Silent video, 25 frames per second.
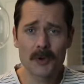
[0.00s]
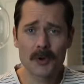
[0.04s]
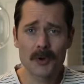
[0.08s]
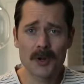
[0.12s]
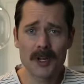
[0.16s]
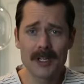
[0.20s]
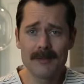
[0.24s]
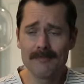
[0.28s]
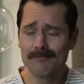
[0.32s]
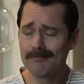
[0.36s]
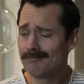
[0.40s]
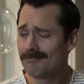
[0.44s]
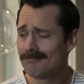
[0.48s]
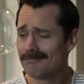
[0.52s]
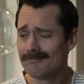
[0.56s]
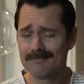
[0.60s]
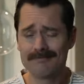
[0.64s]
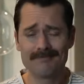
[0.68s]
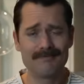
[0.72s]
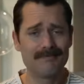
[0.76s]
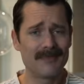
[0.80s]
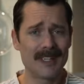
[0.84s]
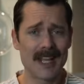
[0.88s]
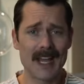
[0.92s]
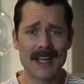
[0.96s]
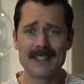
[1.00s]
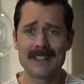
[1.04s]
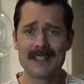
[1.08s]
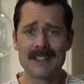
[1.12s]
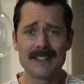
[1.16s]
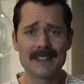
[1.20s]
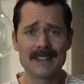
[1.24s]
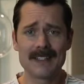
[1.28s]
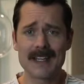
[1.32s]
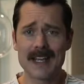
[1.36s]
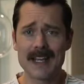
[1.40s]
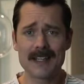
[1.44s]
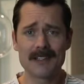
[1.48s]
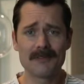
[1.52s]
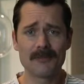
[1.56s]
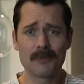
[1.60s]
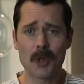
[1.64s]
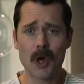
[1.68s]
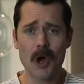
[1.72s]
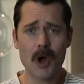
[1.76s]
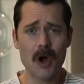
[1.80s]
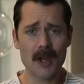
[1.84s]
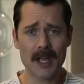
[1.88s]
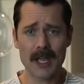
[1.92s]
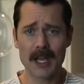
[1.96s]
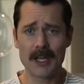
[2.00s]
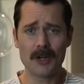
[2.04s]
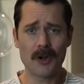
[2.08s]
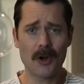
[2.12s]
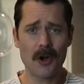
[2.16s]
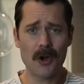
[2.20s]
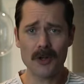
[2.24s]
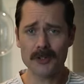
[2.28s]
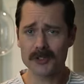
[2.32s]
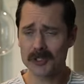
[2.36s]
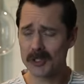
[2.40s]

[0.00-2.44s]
cream, that didn't take long at all.